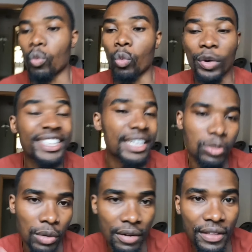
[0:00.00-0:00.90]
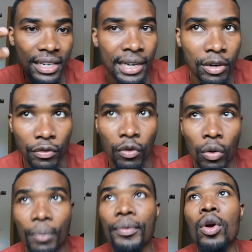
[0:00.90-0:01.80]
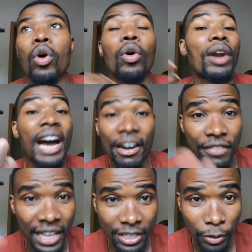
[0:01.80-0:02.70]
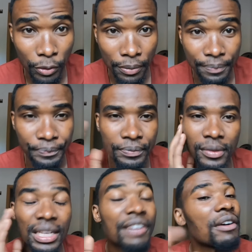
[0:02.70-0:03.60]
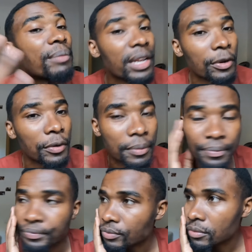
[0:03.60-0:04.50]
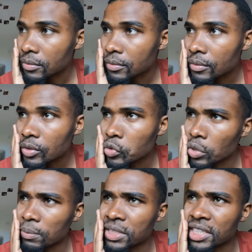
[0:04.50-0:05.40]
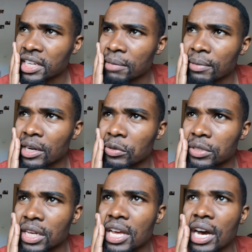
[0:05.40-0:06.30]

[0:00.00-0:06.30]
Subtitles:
wishes to have that kind of home or have that home, that family home. So I'm thinking about